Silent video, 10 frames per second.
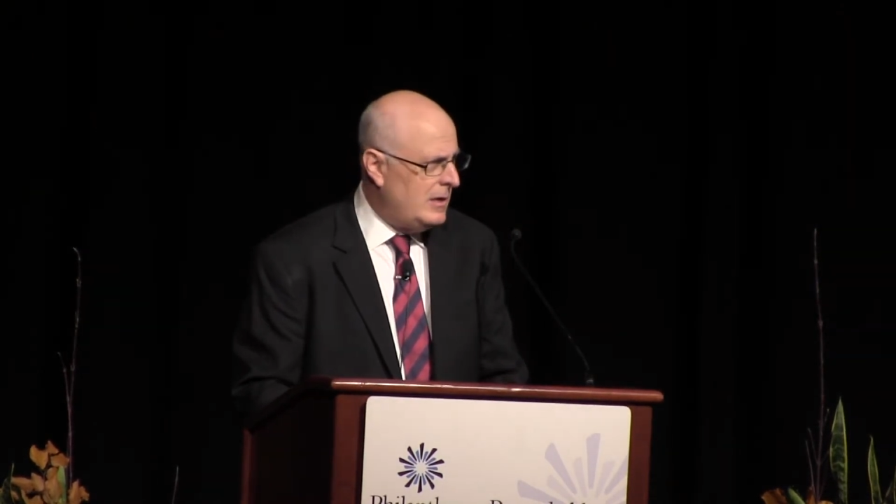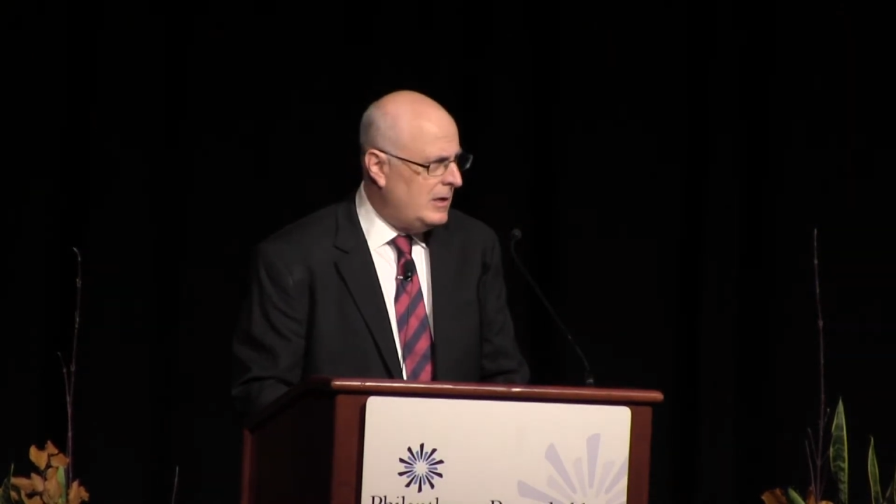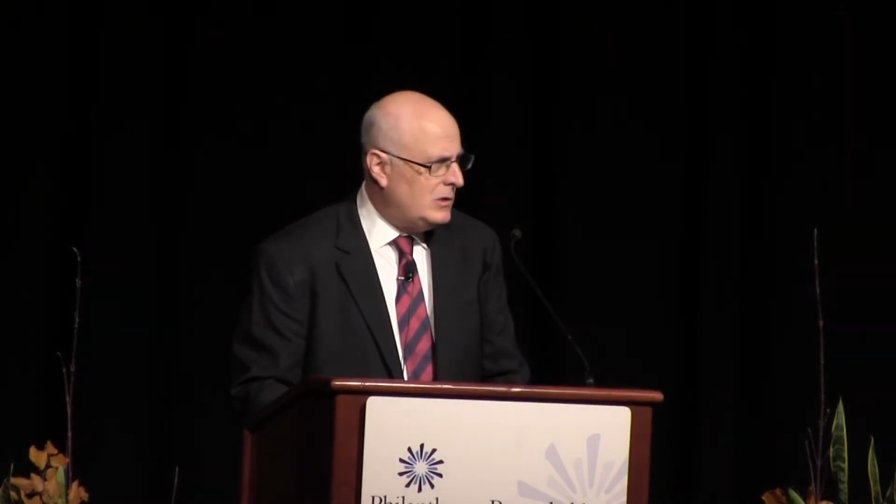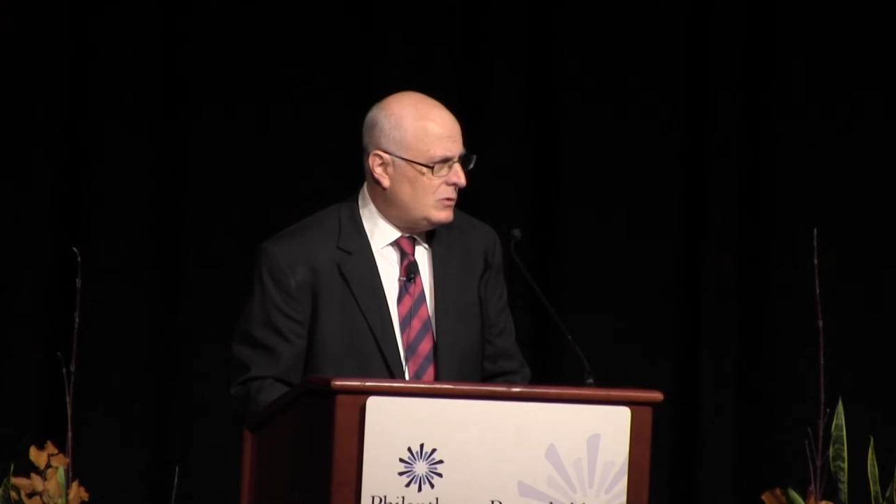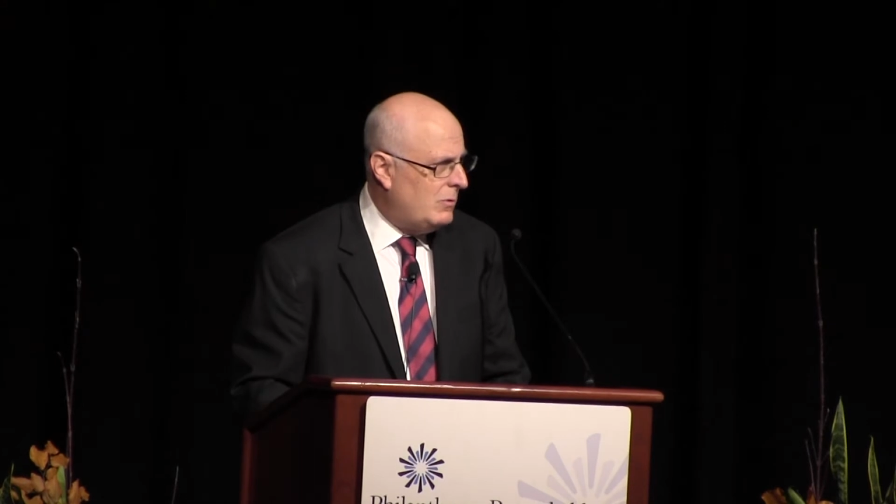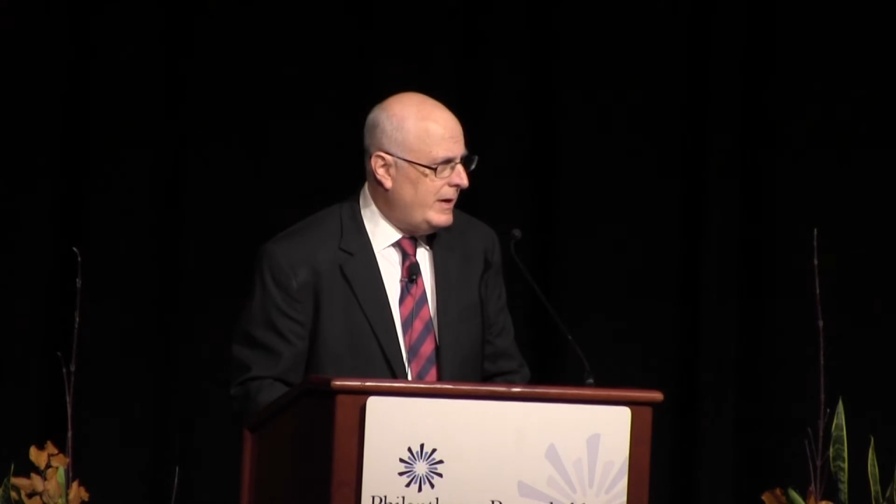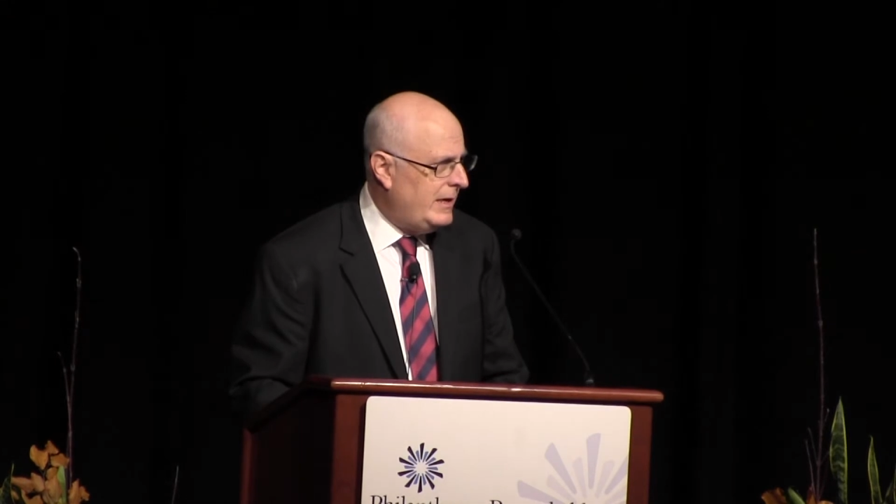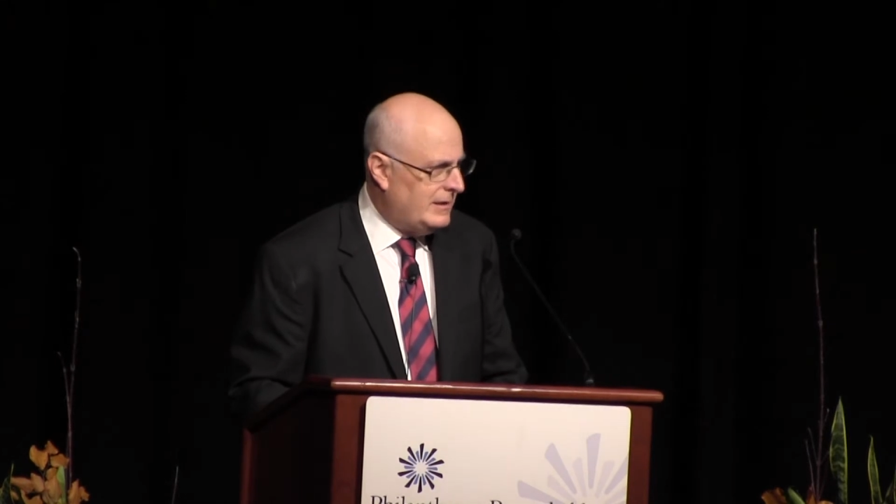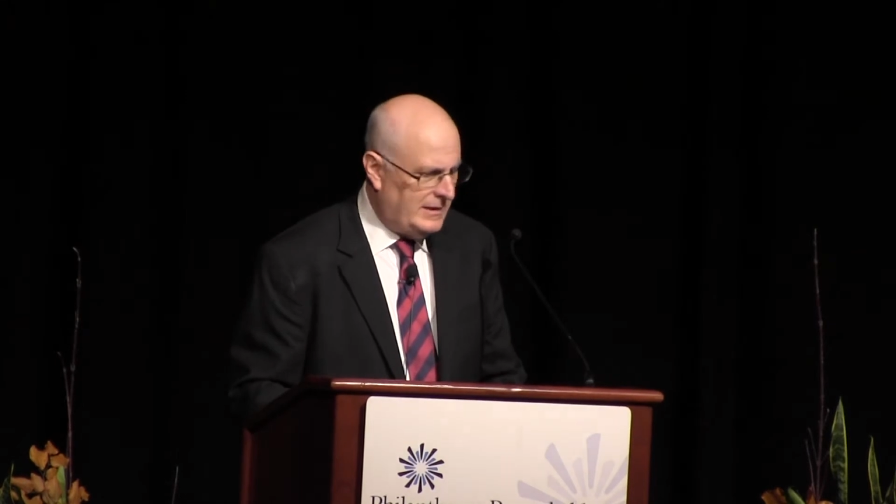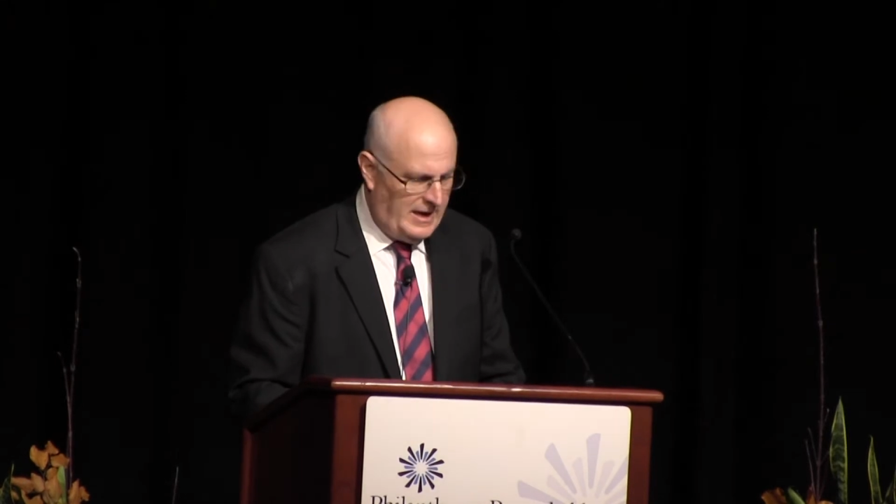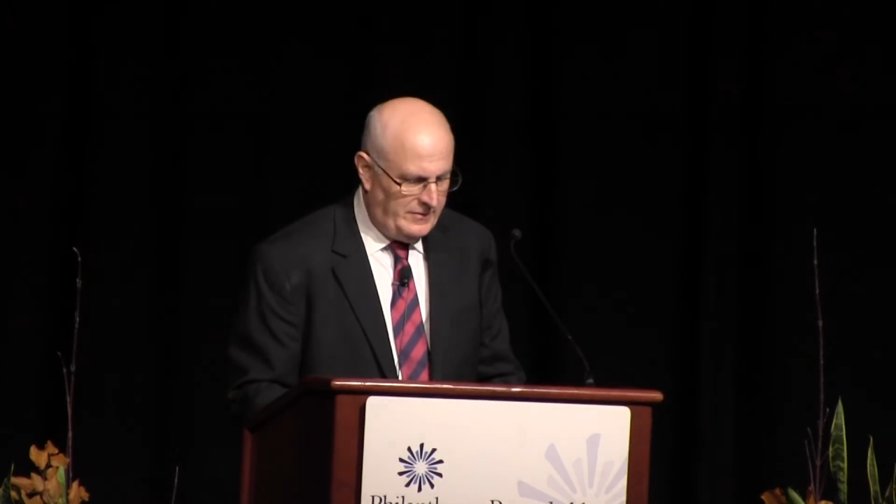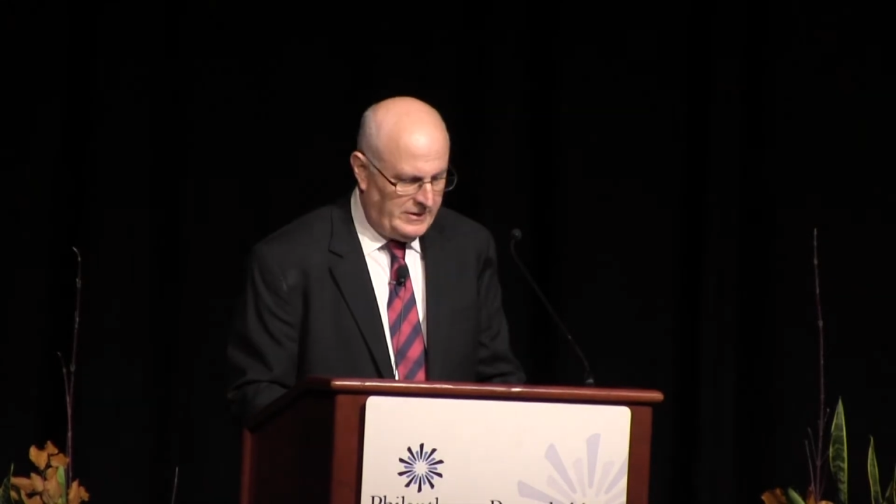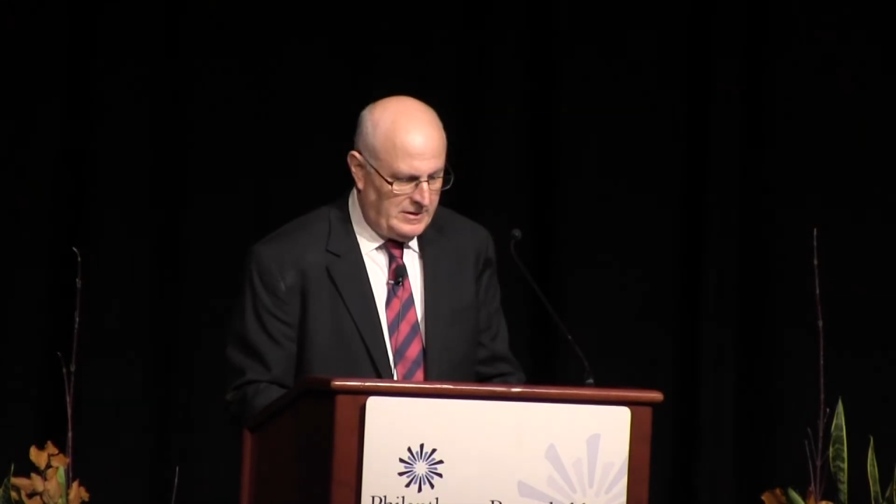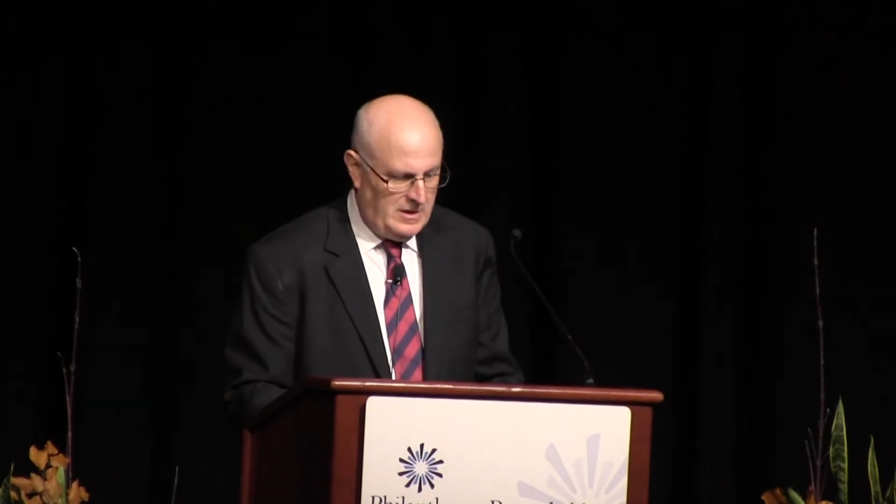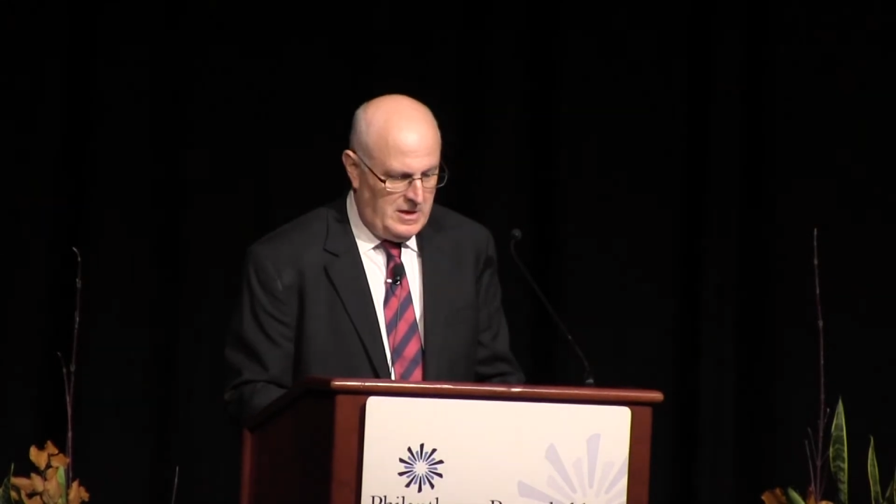In
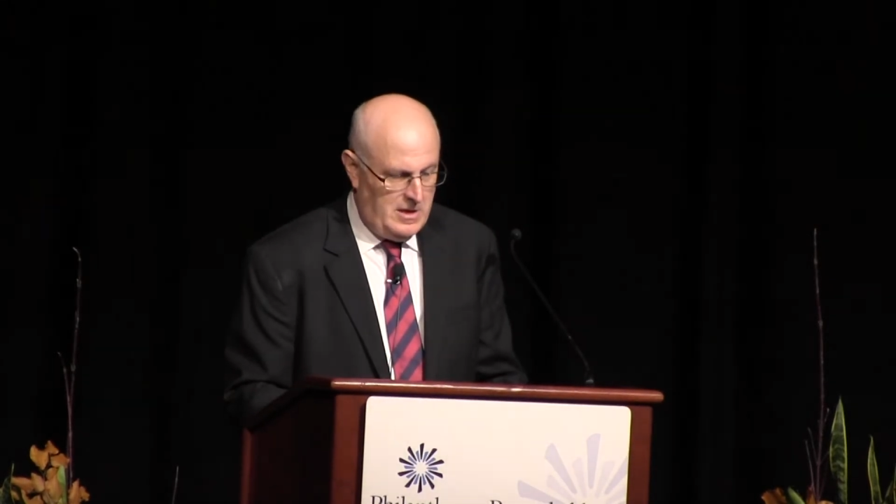2011,